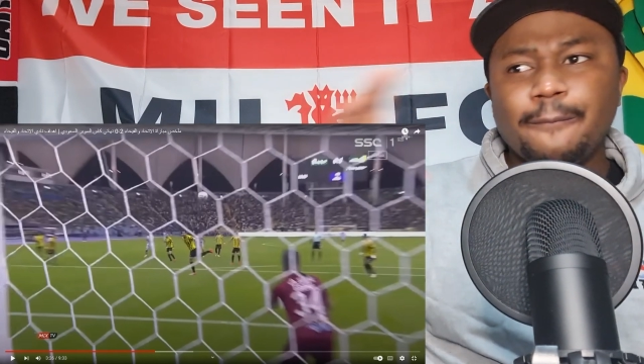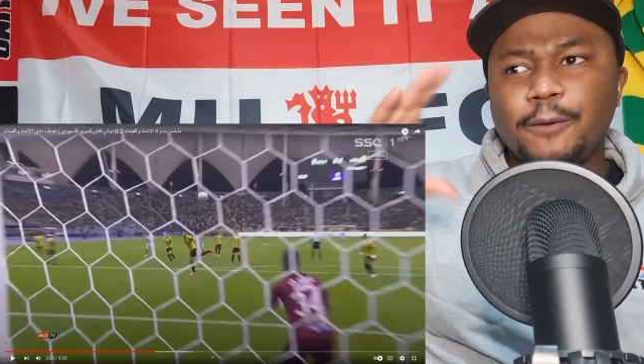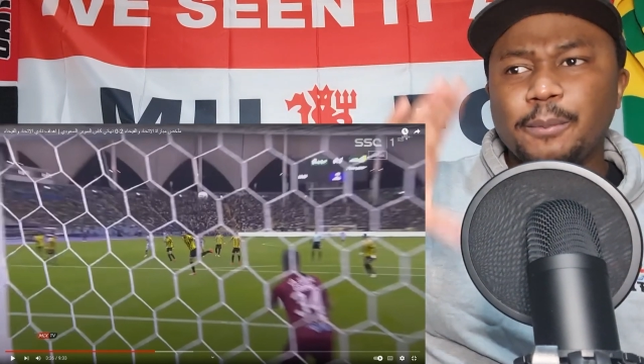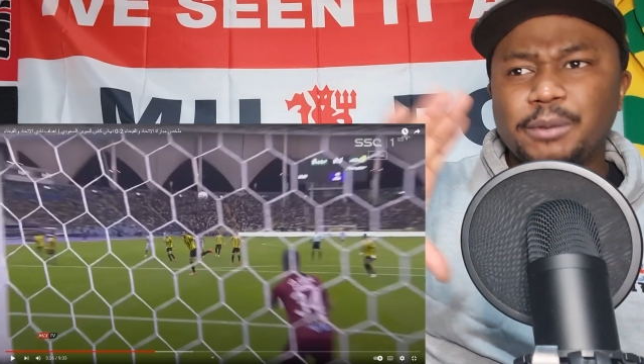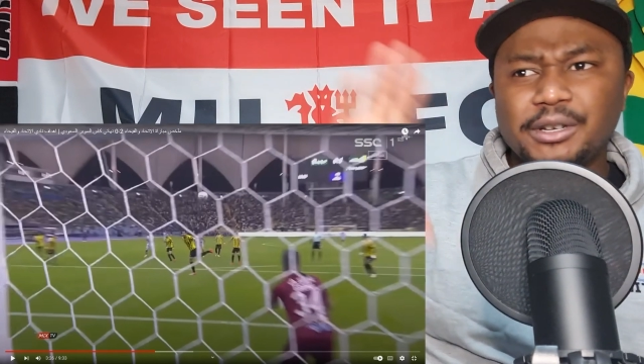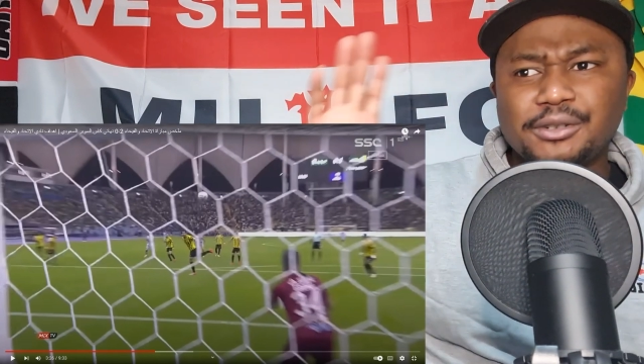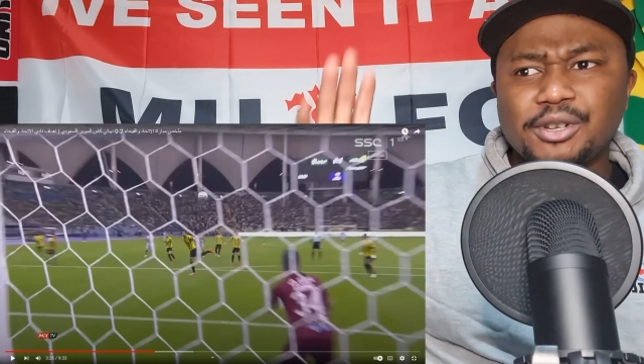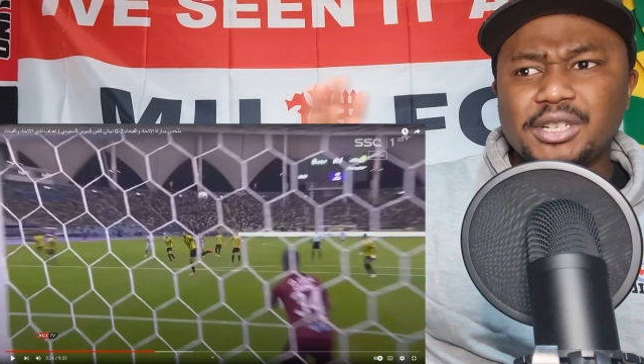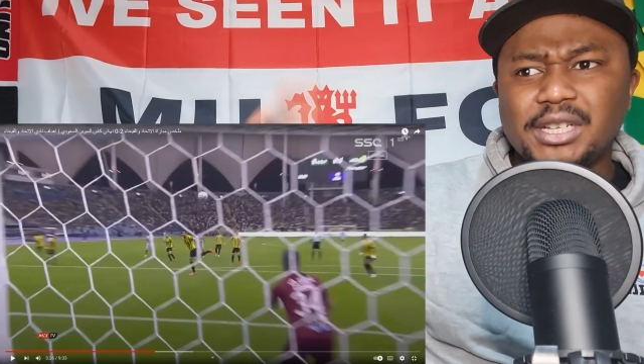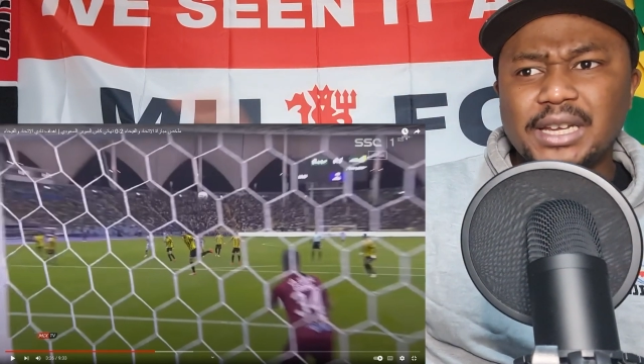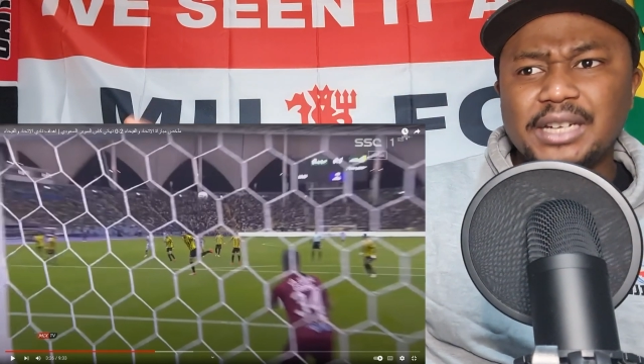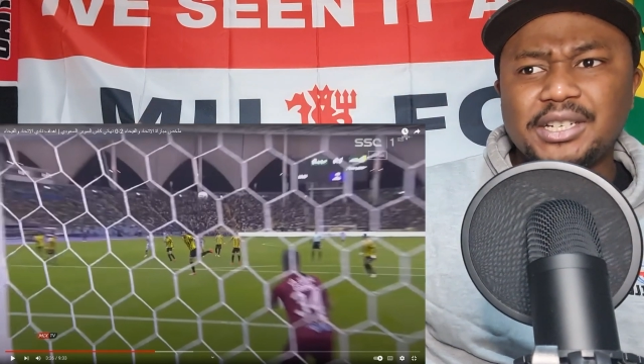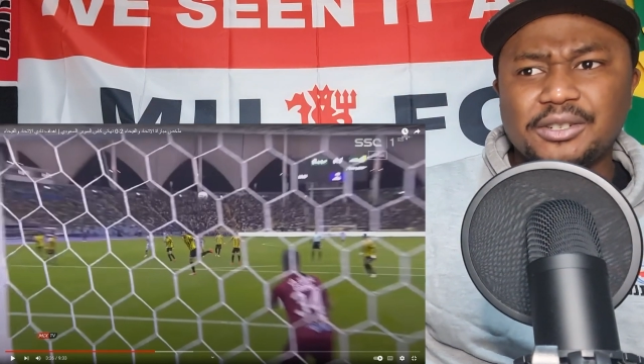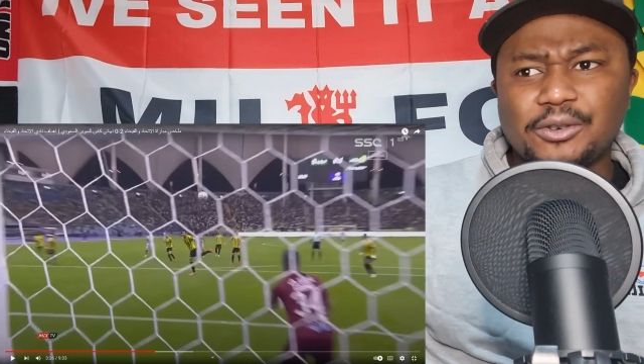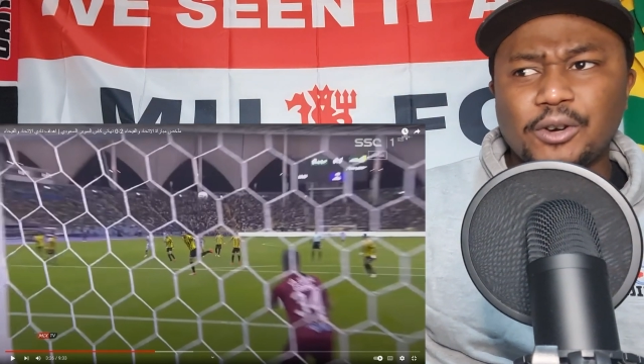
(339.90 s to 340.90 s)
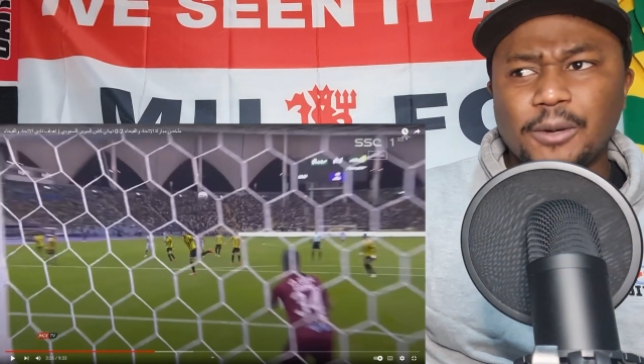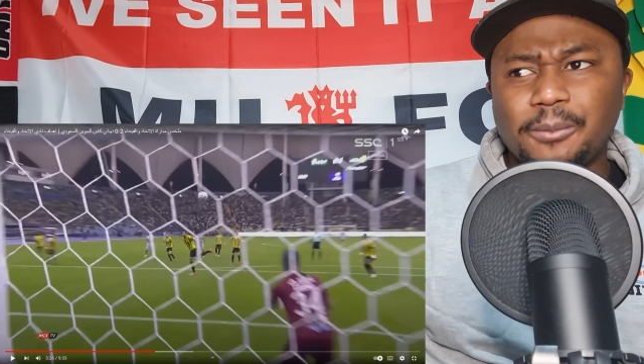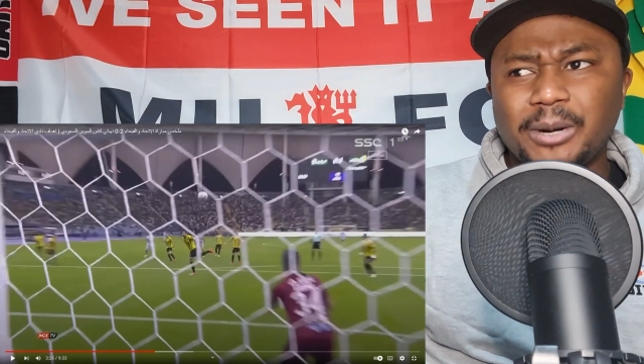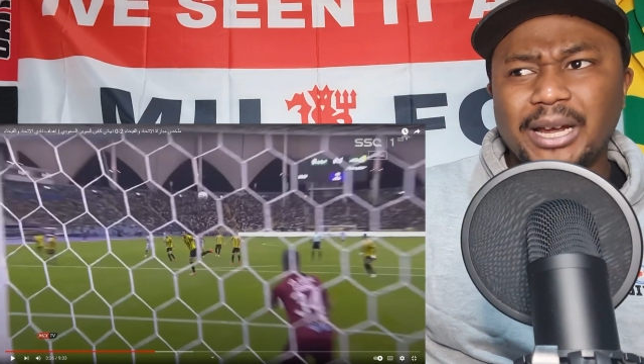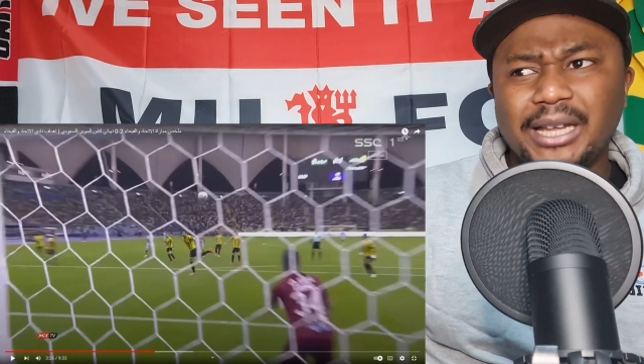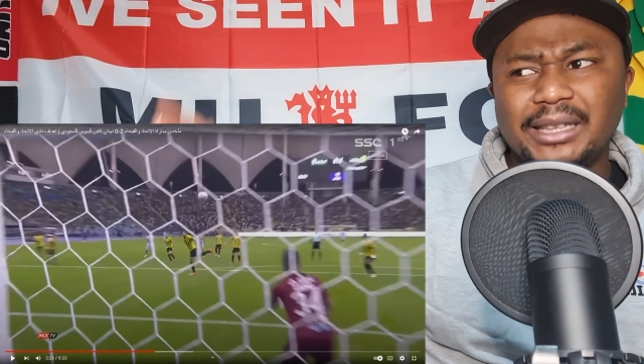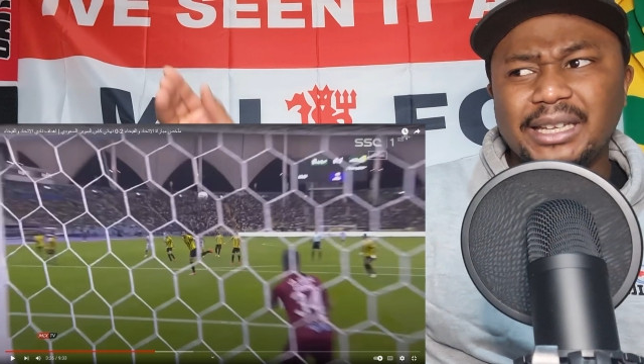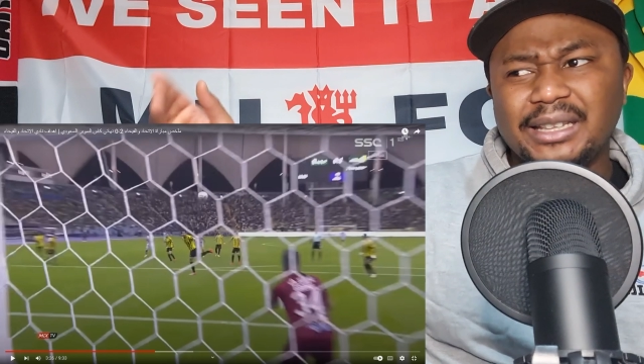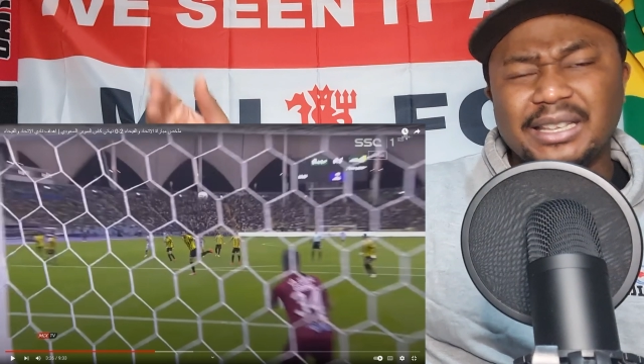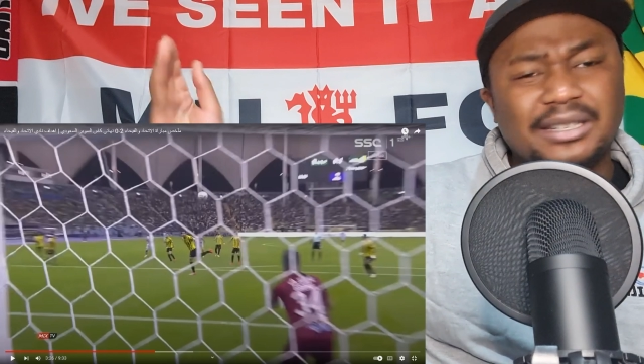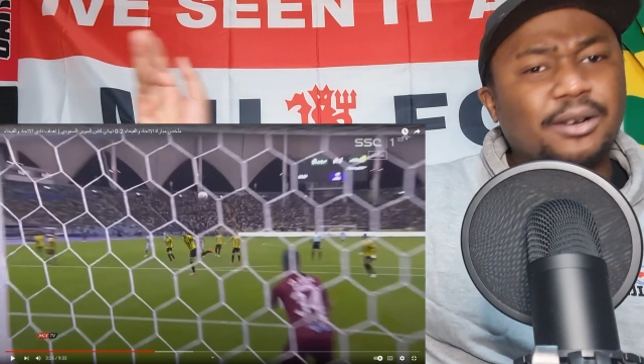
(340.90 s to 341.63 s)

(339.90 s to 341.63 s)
football association's cup, right? And then